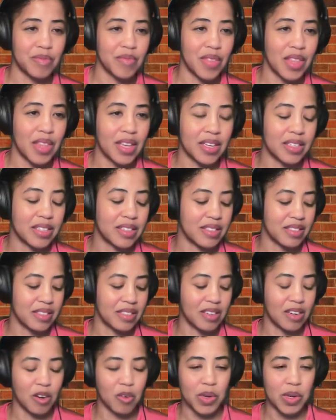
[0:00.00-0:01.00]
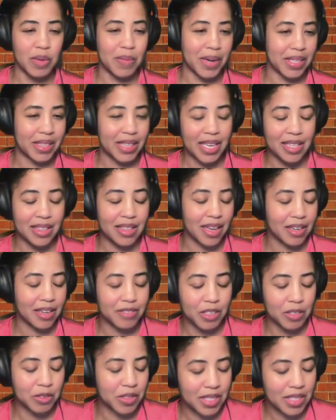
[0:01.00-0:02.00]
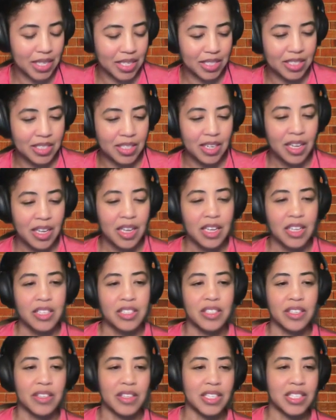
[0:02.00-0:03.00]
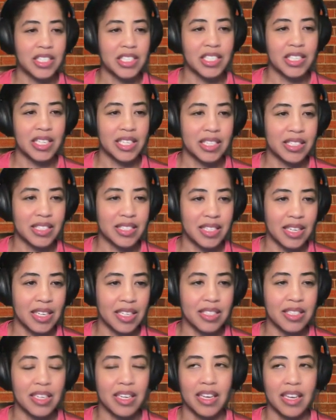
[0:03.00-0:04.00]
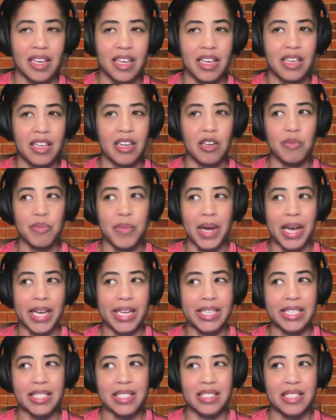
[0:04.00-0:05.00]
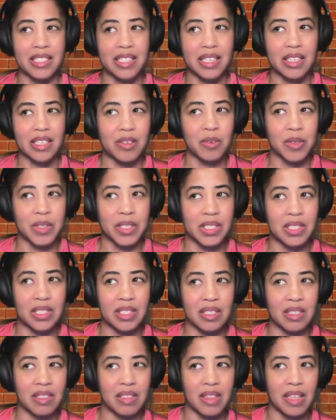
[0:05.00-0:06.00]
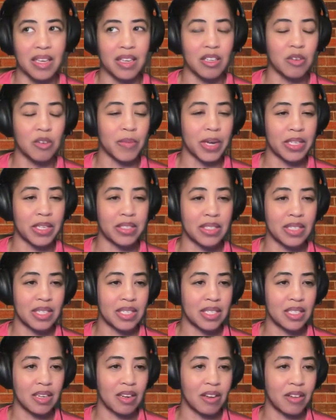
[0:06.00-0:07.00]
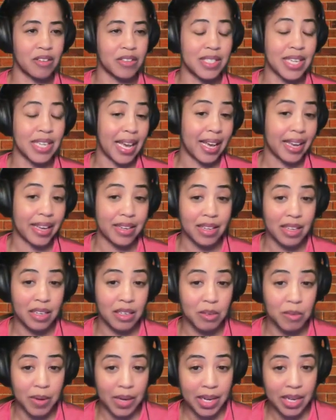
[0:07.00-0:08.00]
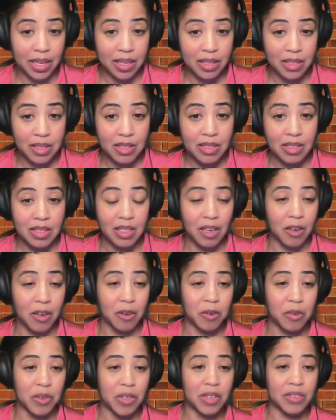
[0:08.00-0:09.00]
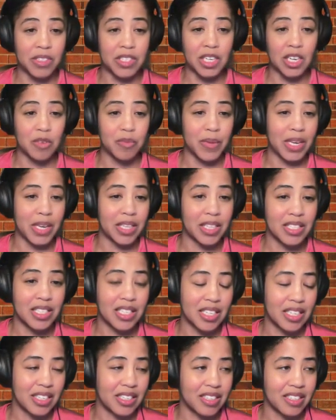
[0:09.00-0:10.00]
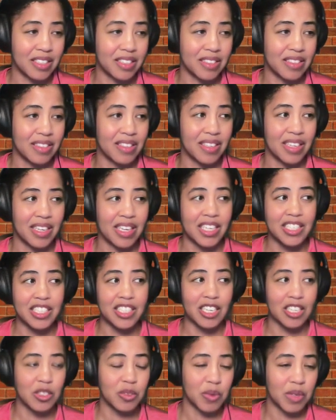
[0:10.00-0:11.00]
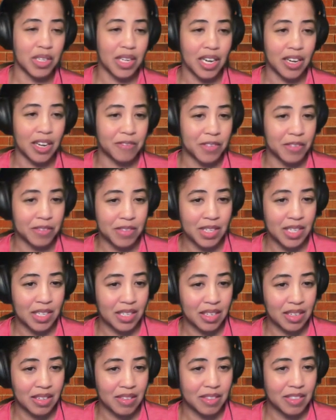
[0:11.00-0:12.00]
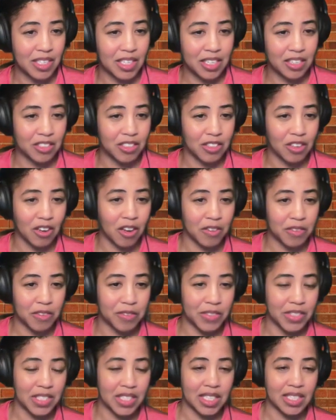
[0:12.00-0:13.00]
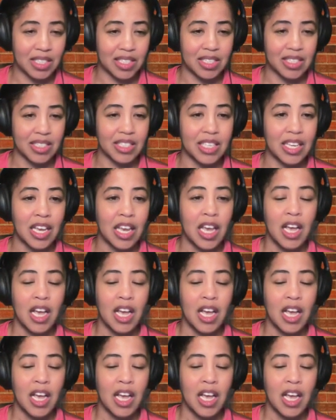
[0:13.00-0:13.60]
we about that life, don't snitch. So then she didn't snitch. Anybody she was thinking about snitching on died anyway. So if she had made the deal, he just would have got 15 years off of his sentence.